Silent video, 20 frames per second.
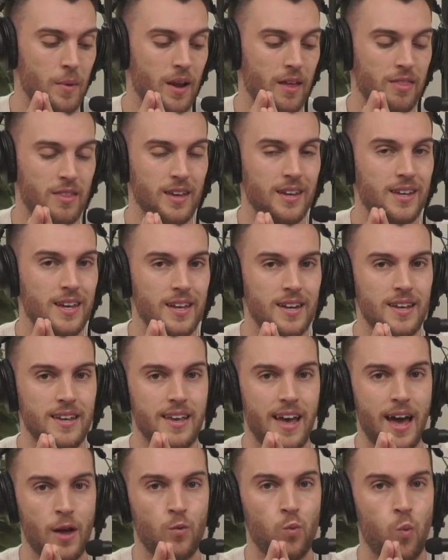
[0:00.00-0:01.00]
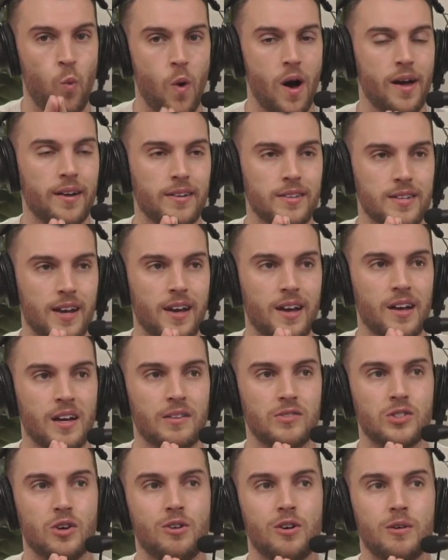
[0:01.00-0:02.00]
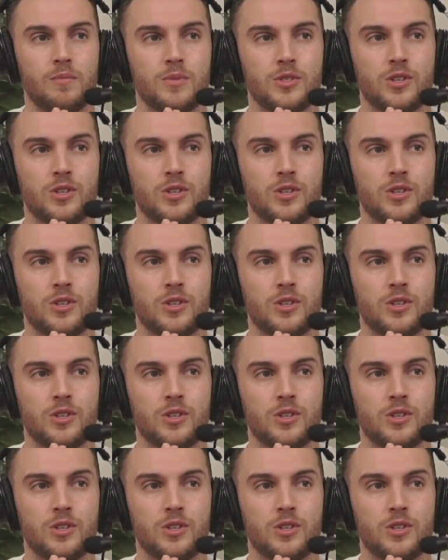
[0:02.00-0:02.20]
and I think Giddey had 1 to halftime.